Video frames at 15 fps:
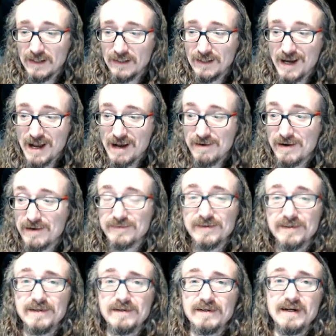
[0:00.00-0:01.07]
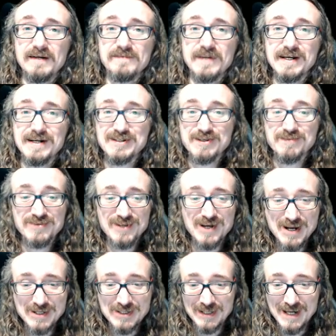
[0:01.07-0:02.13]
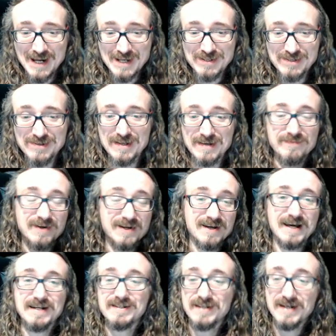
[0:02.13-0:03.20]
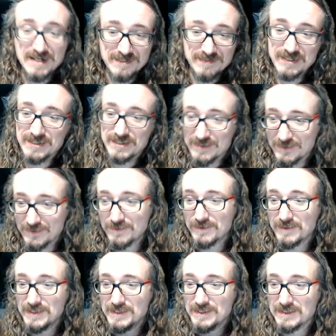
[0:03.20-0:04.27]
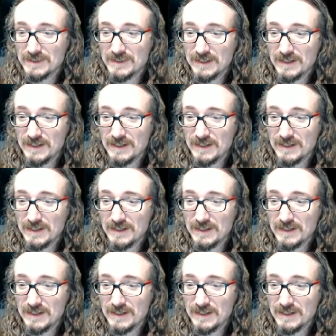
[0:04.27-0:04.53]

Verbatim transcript: Uh, however, I've taken some science classes, I've read a lot of science fiction stories,